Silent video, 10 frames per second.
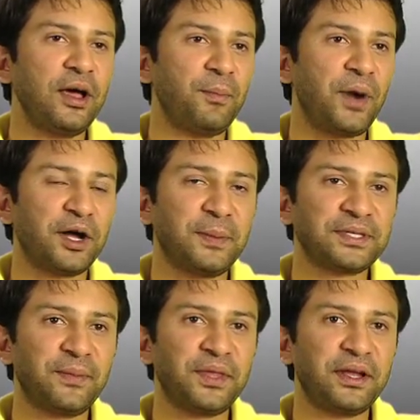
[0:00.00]
mug up
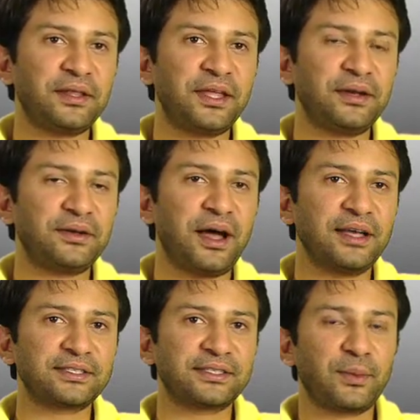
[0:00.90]
something and then
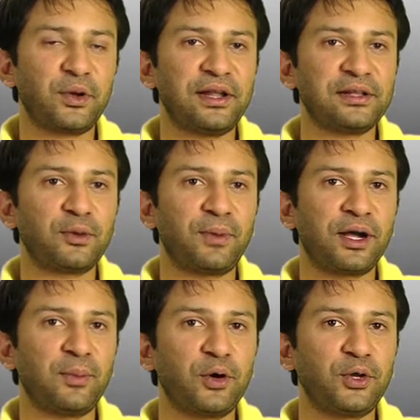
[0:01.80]
ask someone else to
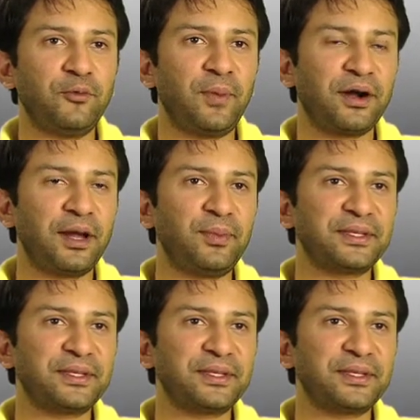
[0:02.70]
mug up what you've mugged up.